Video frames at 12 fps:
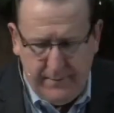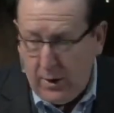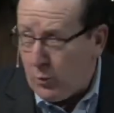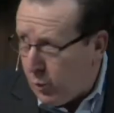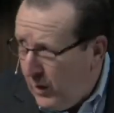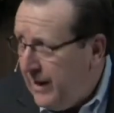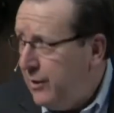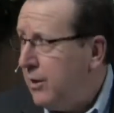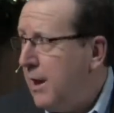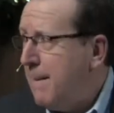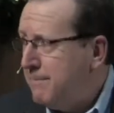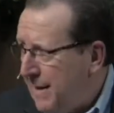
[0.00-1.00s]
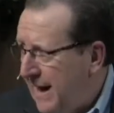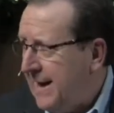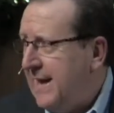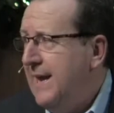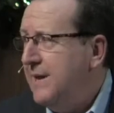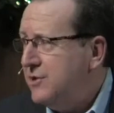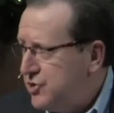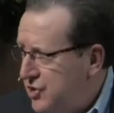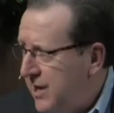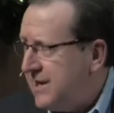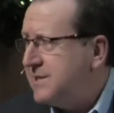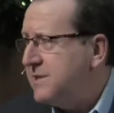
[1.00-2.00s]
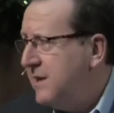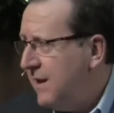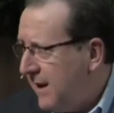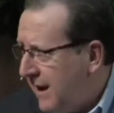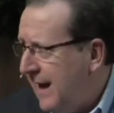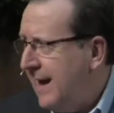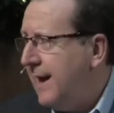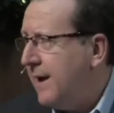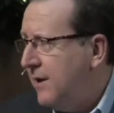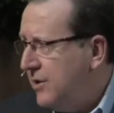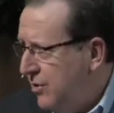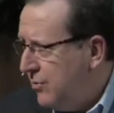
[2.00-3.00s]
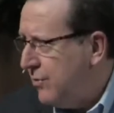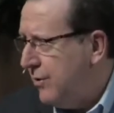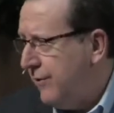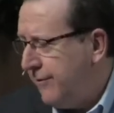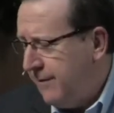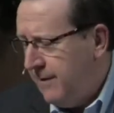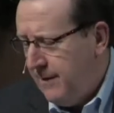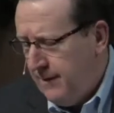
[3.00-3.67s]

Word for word: a real body just like yours.